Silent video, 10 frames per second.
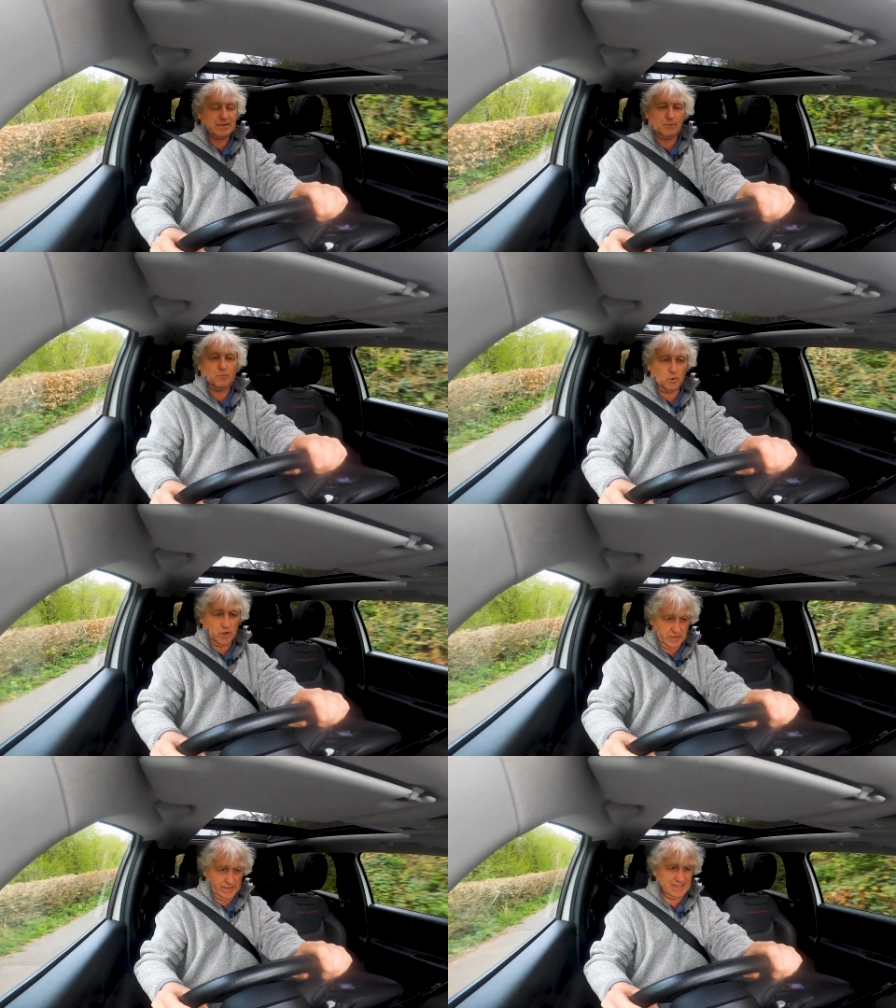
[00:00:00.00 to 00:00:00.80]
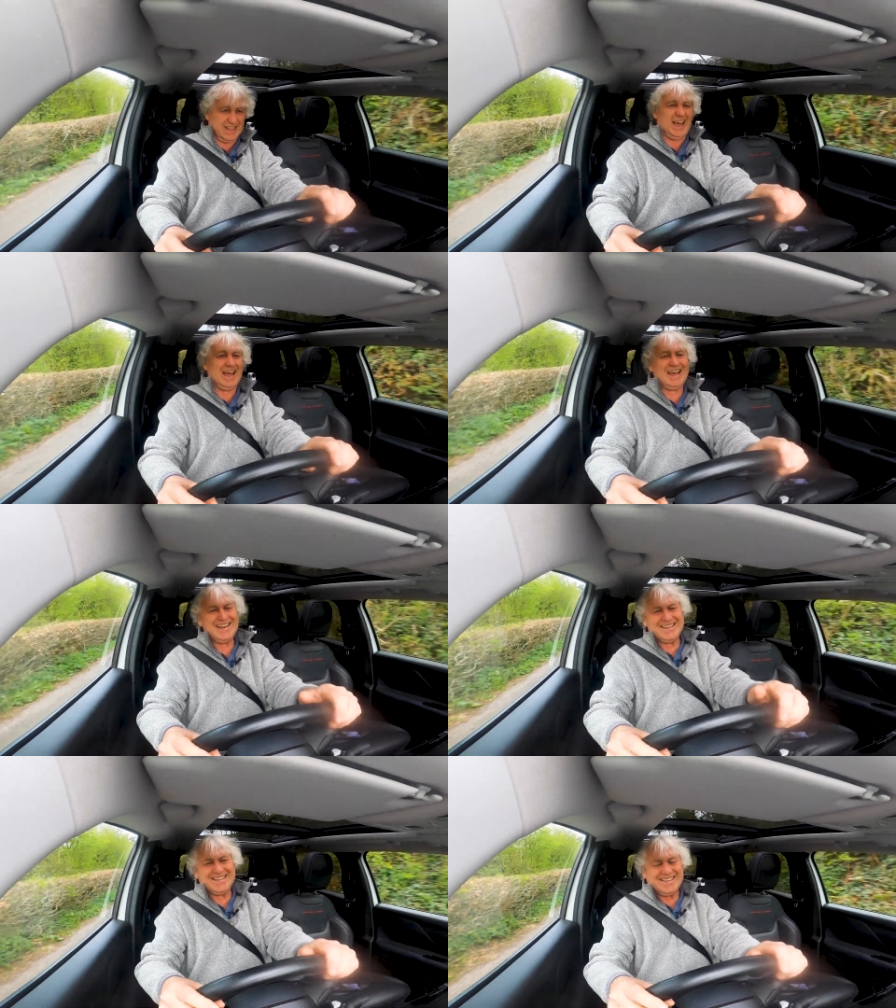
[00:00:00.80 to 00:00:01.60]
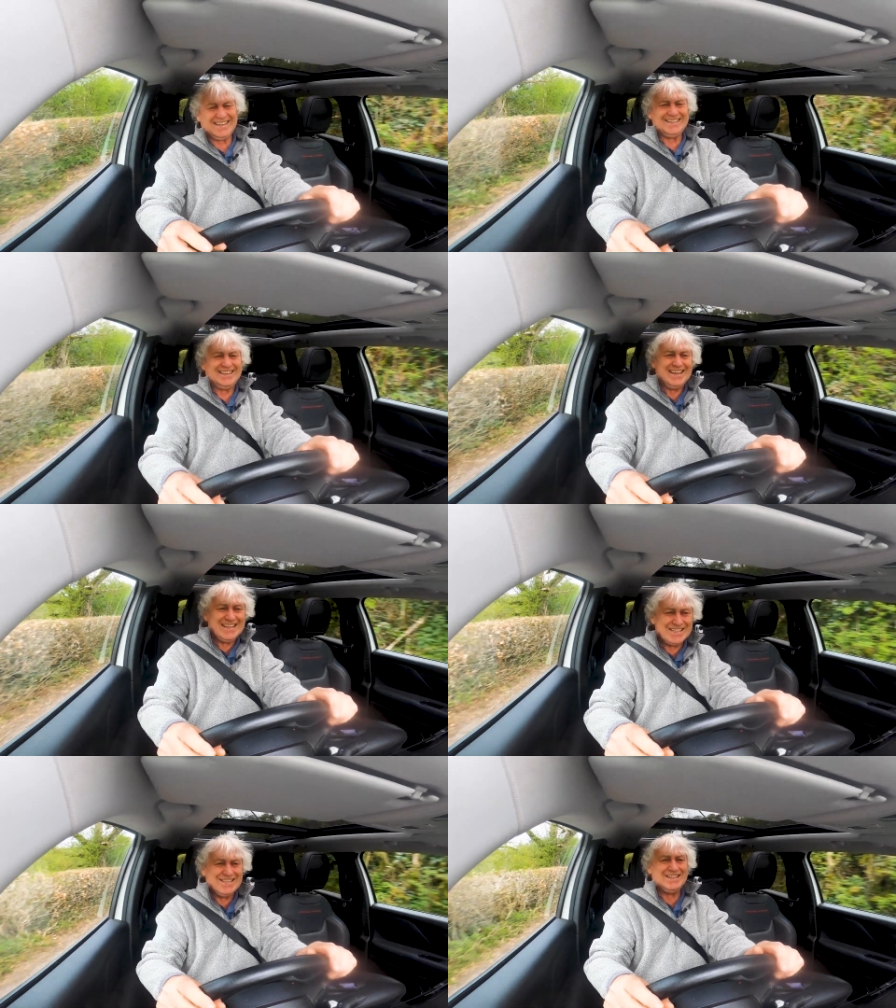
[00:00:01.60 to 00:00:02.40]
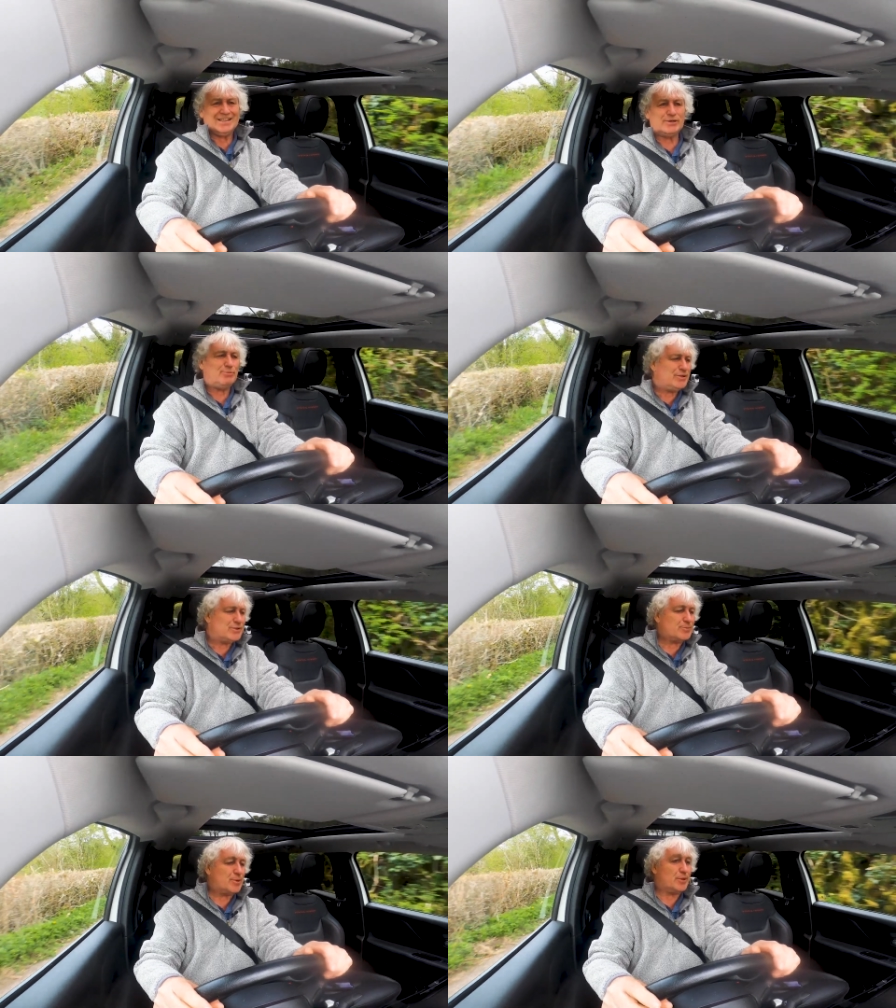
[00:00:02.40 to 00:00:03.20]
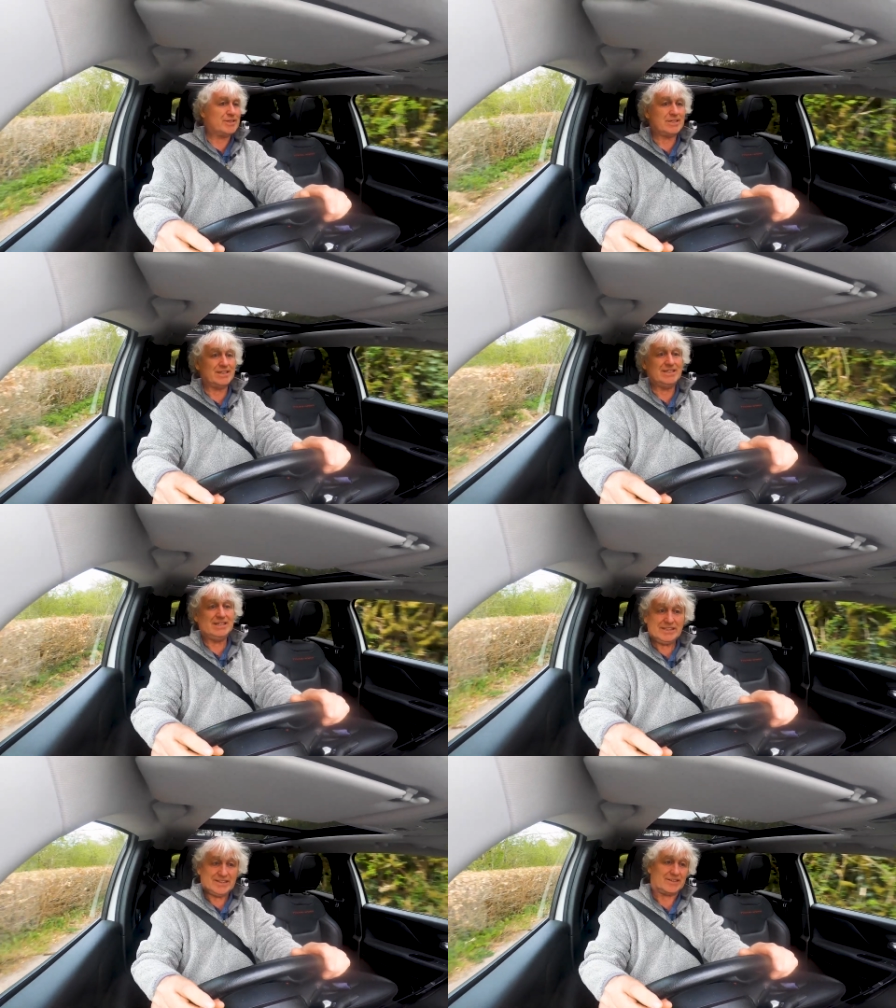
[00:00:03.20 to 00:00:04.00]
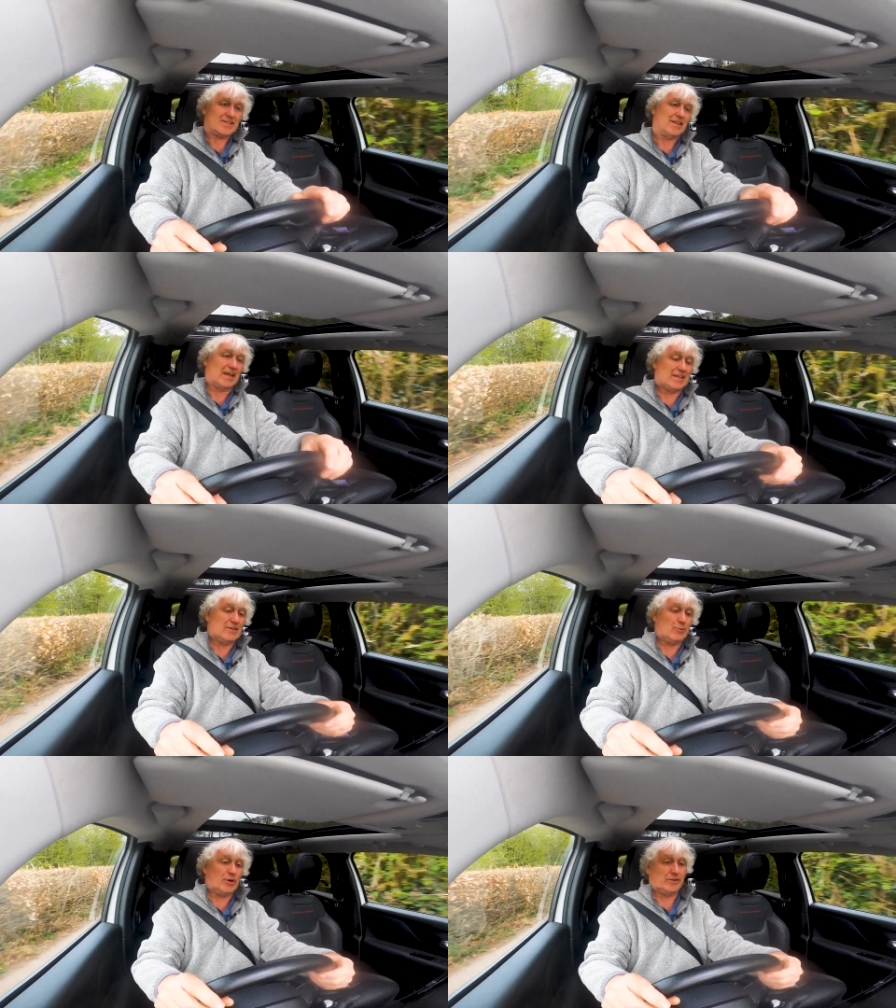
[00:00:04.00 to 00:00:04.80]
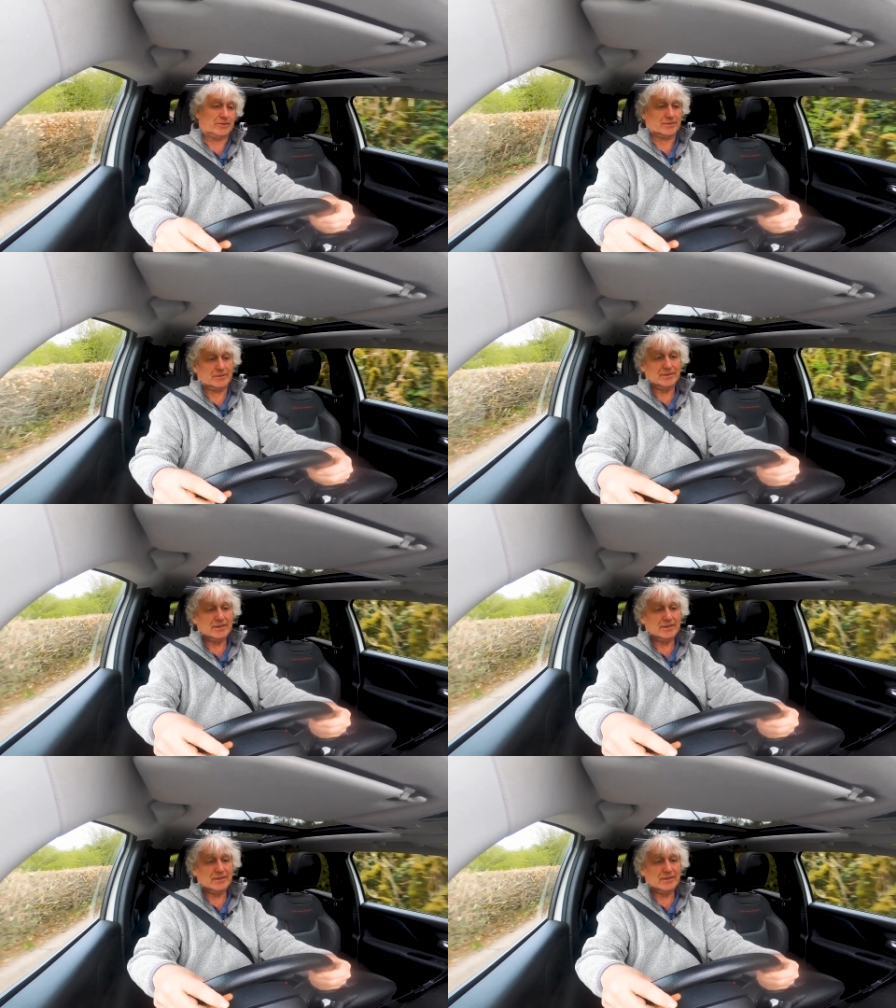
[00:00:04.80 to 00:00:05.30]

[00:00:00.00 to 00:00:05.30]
a wind. And it isn't the most prestigious thing in the world.